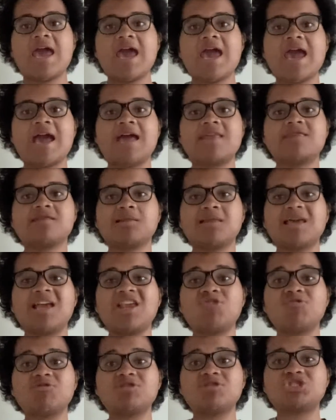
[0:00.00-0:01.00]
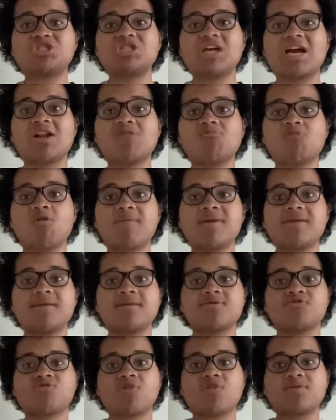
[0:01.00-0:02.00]
And the link to his channel will be in
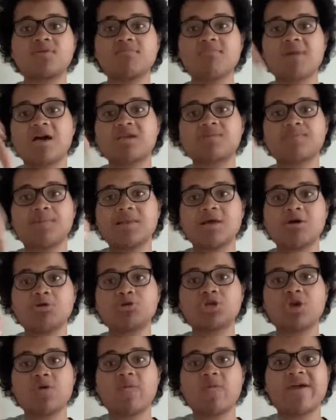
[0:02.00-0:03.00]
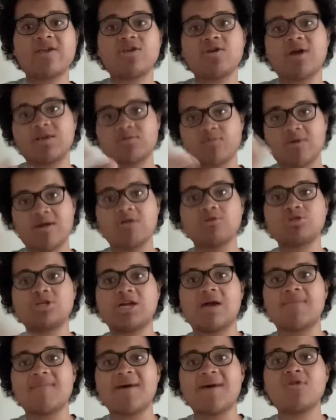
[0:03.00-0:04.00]
the description box below, so you guys want to go
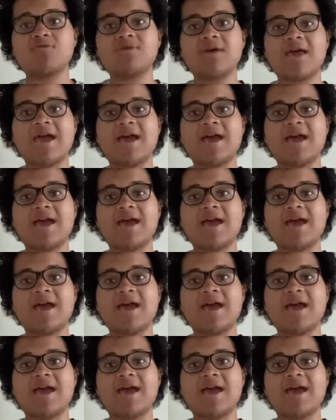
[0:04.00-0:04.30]
check him out.